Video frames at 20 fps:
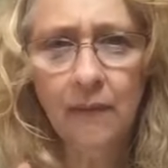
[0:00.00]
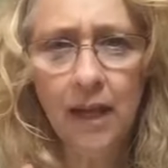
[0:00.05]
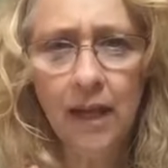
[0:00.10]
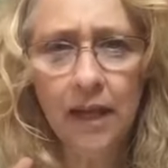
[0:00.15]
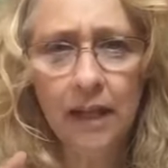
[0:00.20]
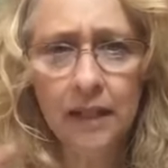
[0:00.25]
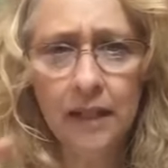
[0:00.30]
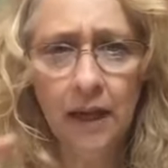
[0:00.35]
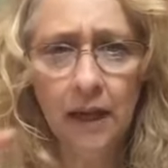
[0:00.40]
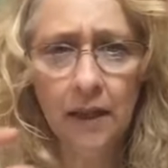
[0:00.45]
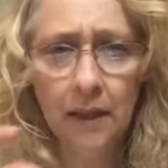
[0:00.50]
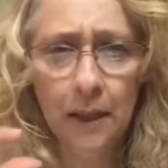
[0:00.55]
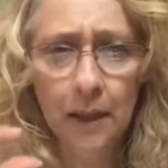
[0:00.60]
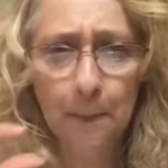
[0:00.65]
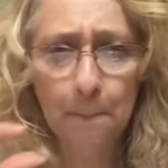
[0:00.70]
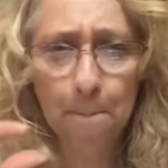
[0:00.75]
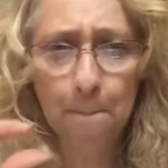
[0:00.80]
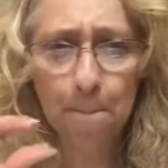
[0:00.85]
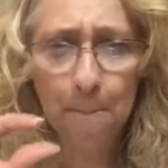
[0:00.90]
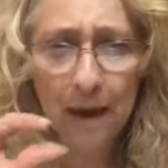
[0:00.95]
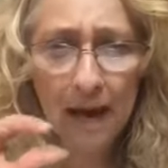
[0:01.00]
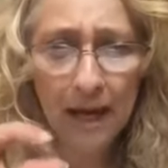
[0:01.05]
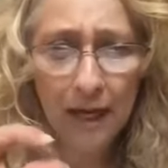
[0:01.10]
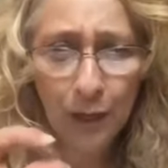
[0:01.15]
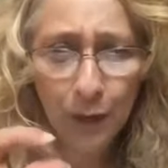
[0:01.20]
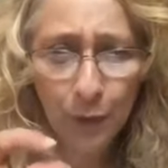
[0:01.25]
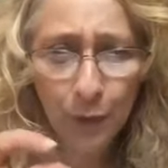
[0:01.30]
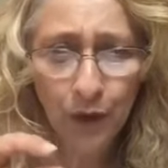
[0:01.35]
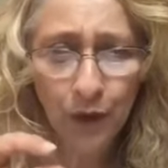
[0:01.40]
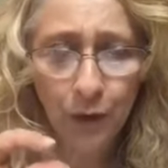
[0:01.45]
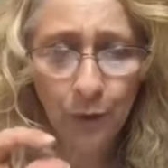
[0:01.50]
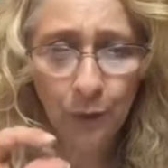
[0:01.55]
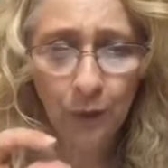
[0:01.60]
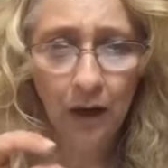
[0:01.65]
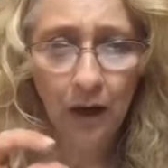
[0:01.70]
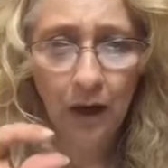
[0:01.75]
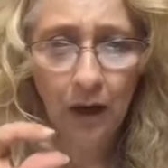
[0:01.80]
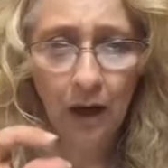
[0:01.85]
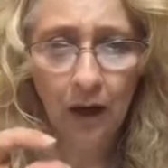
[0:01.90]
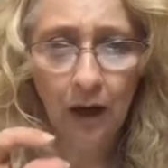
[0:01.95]
is on the
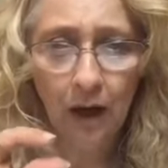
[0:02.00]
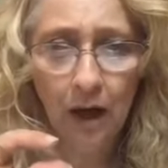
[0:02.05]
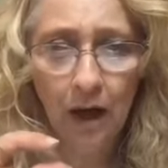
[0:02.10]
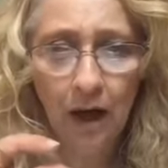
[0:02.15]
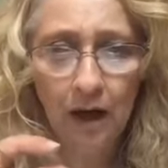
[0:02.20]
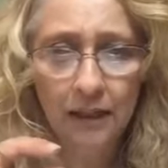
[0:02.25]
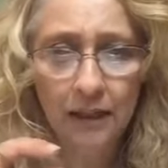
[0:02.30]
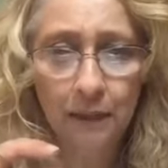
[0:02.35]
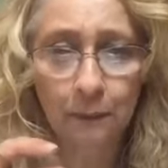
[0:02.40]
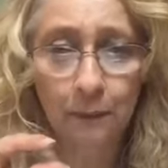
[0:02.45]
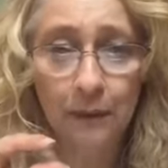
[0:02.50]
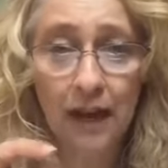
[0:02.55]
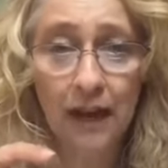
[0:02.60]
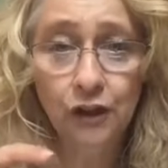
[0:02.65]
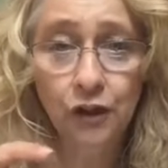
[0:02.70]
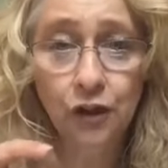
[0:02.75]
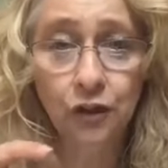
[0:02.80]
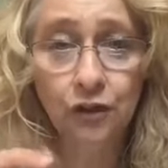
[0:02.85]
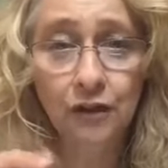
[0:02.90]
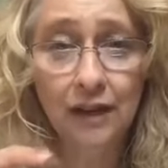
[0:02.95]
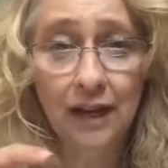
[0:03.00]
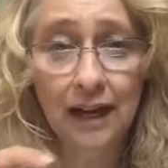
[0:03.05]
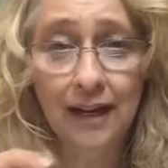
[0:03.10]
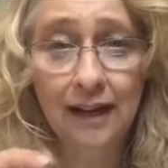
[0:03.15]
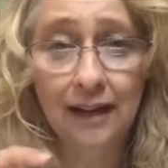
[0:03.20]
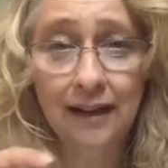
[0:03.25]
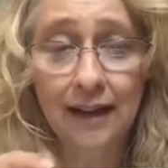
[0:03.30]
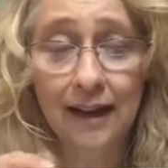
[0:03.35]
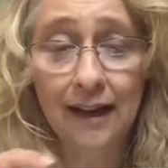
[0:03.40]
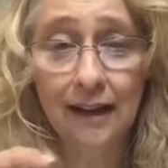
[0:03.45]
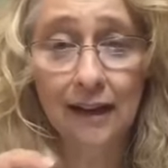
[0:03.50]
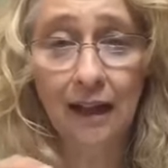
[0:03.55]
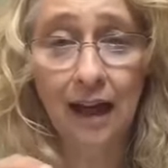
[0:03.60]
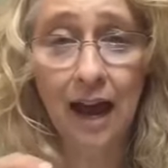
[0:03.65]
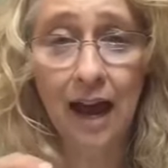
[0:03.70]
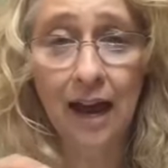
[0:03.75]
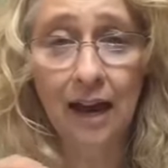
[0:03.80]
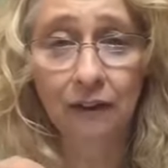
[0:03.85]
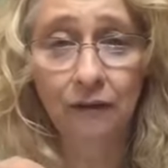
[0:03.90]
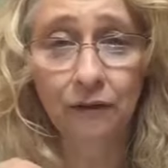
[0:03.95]
microcosm, uh, that's your day to day
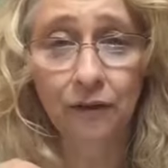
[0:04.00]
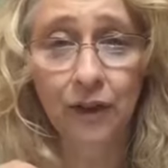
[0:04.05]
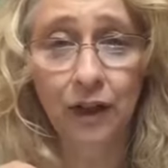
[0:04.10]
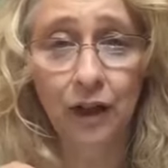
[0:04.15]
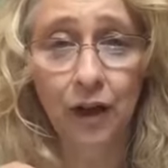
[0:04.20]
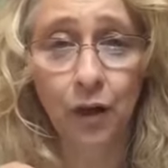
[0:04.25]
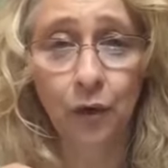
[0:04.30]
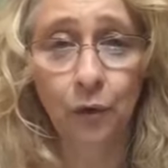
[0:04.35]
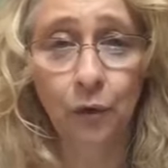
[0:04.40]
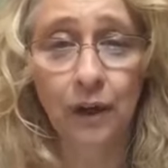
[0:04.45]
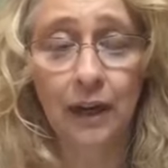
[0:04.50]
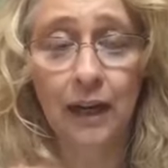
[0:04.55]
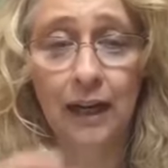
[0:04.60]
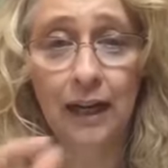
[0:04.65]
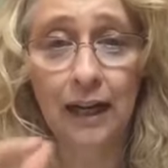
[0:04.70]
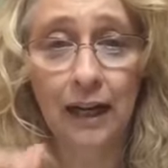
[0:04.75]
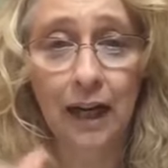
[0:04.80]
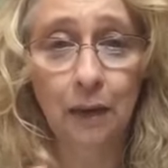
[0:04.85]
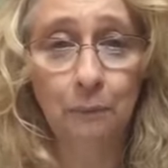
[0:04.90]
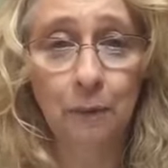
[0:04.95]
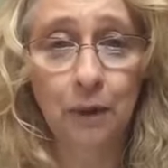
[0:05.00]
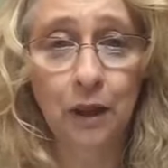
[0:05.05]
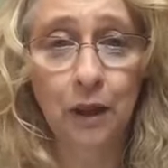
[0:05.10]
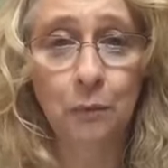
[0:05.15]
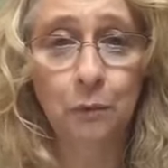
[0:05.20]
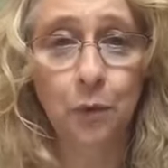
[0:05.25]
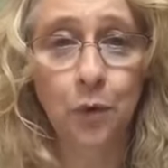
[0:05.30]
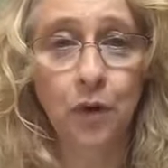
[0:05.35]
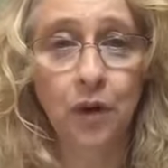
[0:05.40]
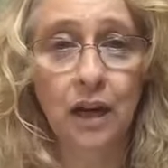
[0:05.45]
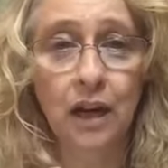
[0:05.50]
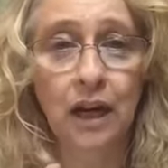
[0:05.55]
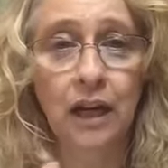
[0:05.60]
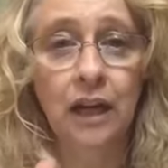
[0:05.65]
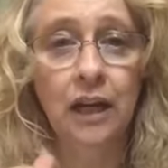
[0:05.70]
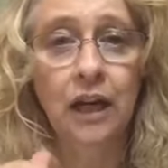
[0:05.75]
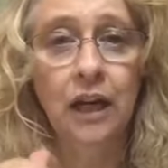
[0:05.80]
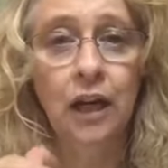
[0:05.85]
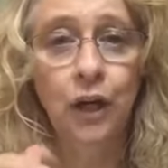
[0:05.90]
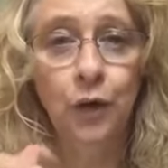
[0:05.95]
life. You know, getting up in the morning,
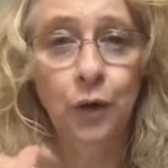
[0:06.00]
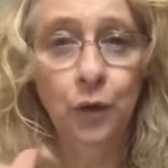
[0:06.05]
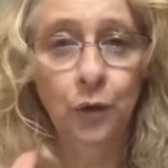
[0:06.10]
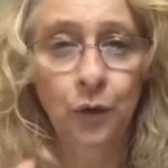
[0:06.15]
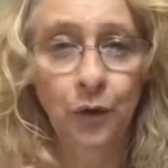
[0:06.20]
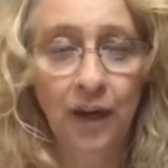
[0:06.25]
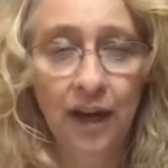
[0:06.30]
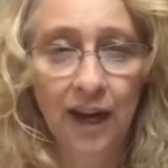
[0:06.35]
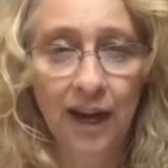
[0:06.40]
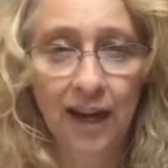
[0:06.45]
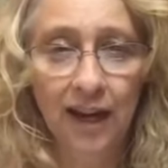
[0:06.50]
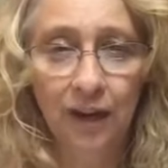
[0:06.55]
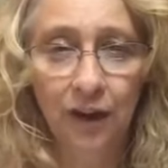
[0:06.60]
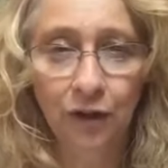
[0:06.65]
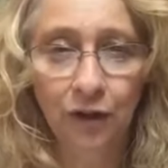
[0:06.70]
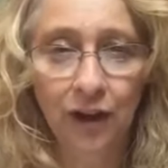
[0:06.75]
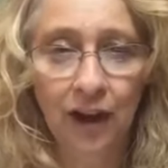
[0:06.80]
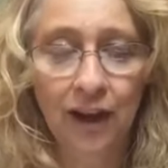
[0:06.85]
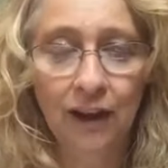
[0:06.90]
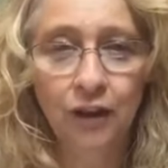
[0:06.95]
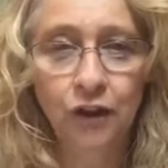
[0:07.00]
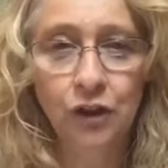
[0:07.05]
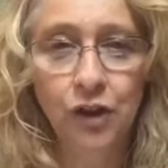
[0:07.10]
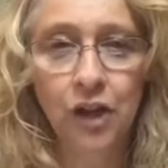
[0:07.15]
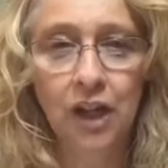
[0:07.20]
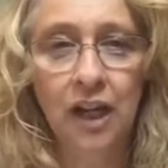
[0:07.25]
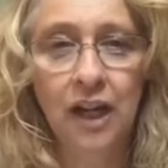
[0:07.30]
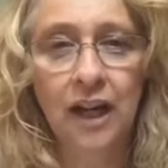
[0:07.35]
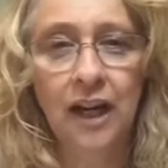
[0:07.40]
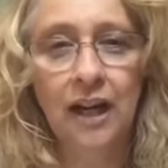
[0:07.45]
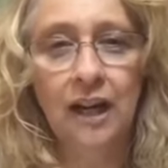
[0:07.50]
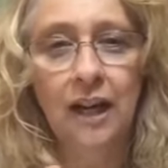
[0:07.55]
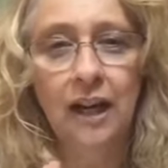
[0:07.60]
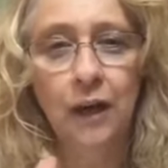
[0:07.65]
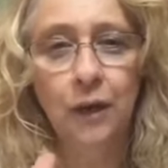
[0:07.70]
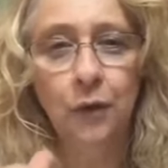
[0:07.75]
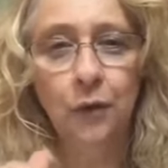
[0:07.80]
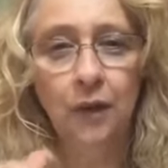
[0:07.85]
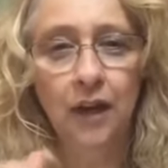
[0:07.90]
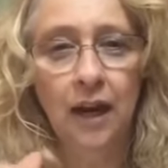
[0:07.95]
creating your energy,
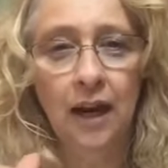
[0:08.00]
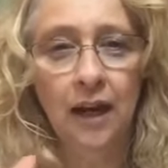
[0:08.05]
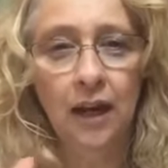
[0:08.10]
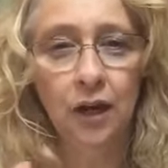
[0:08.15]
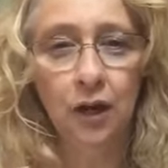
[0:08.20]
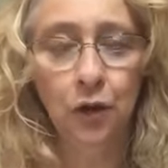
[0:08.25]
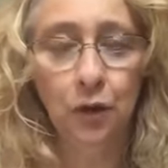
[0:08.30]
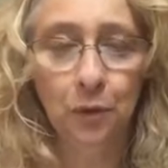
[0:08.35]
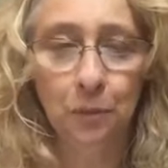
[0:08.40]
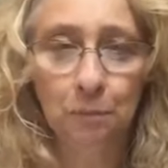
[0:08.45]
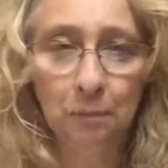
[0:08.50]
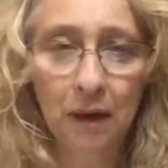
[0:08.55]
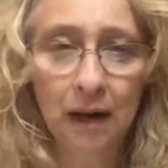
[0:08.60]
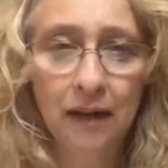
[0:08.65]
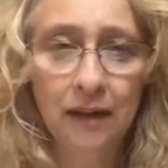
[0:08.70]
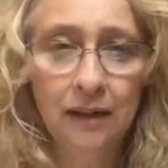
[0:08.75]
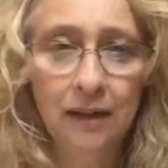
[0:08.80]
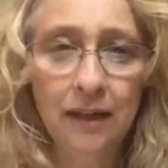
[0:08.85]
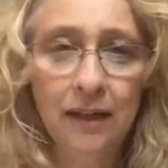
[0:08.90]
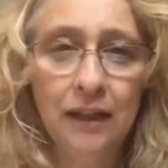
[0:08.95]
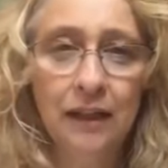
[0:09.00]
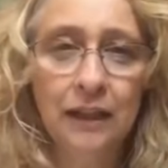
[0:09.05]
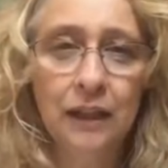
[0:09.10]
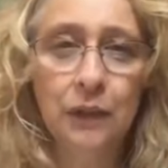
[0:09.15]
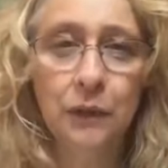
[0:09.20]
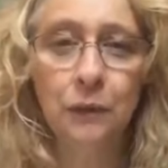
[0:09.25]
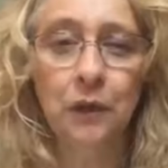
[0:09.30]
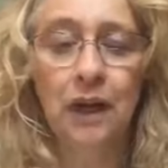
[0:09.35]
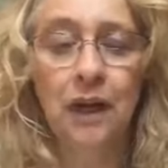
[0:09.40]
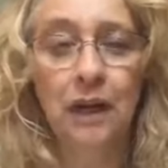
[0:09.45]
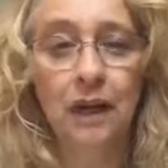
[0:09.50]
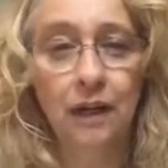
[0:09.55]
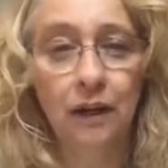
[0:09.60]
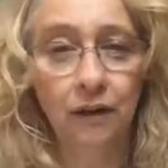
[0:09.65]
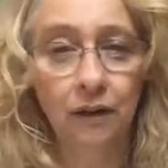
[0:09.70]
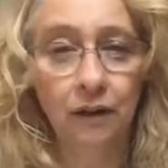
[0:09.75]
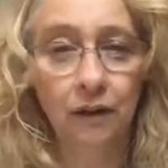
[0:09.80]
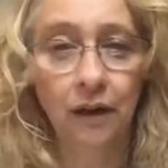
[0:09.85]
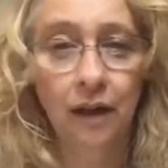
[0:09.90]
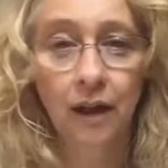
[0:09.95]
creating your abundance, creating
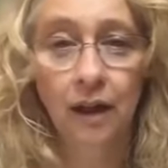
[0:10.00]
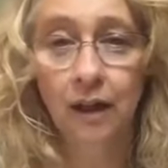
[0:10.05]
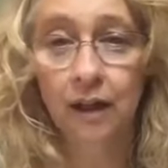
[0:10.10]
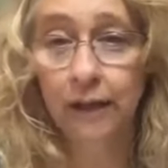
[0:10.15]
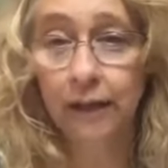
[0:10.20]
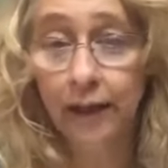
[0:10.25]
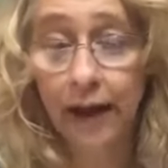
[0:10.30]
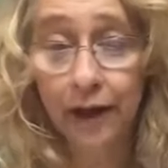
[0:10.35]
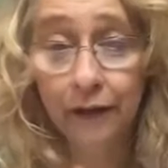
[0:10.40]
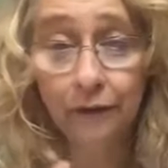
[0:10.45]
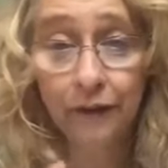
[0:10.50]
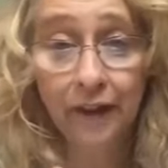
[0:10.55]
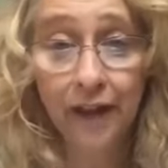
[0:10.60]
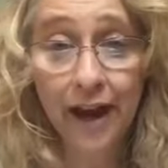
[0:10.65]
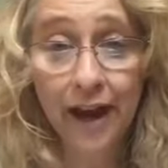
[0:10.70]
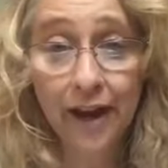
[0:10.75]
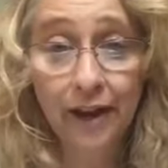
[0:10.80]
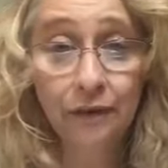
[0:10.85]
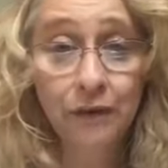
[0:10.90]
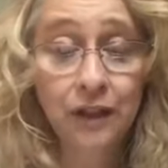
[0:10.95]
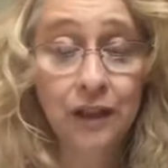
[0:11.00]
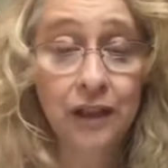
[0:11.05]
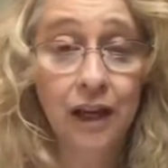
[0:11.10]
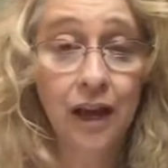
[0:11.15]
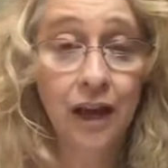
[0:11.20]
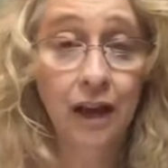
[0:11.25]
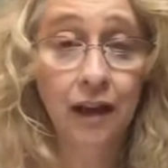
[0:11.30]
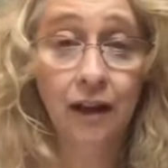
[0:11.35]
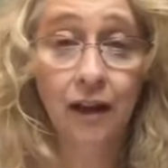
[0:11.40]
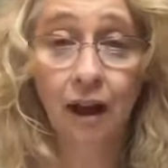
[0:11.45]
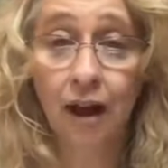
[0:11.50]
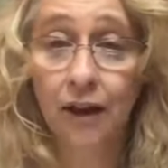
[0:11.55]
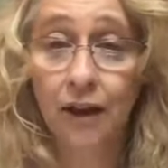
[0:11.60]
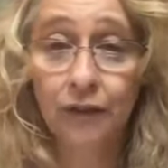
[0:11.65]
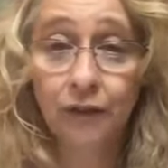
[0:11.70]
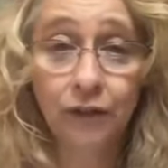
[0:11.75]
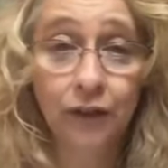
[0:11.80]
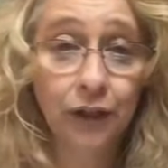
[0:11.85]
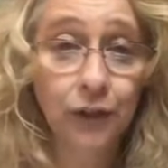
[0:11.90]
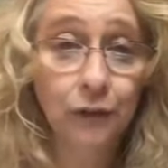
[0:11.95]
your love lives, uh,
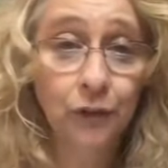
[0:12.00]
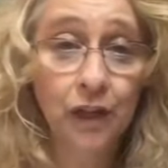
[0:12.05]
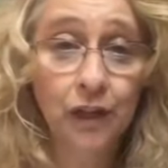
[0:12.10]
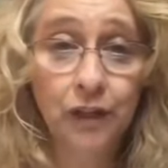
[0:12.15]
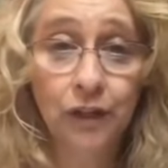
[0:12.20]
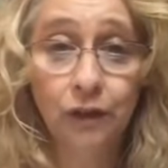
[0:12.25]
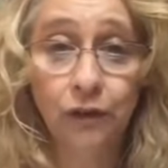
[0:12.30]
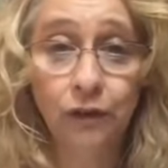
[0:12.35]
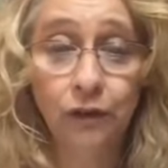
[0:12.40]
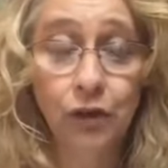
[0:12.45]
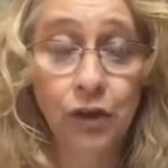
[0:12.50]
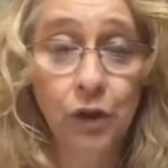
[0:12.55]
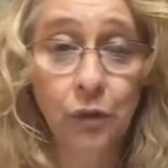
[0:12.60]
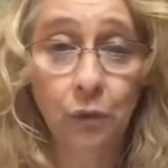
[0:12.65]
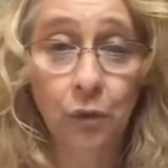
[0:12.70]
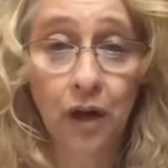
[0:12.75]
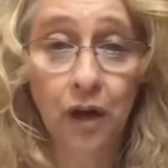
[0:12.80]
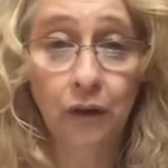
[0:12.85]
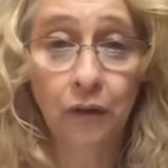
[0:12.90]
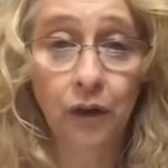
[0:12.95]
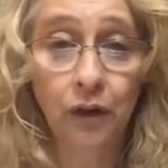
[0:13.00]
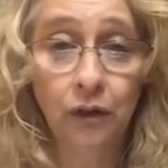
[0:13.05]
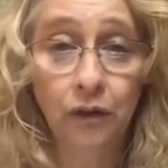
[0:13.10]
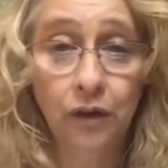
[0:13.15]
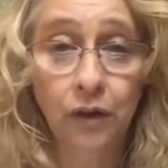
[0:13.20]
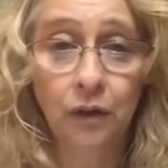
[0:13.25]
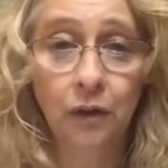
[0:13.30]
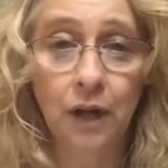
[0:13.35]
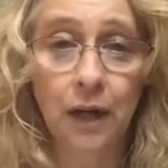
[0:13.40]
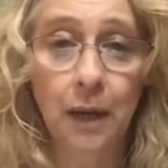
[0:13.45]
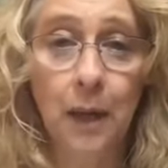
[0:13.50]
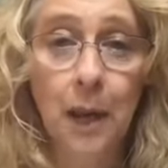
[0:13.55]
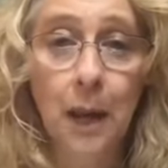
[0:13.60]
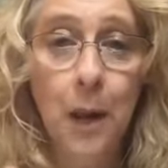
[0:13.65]
conflict resolution, whatever you're doing.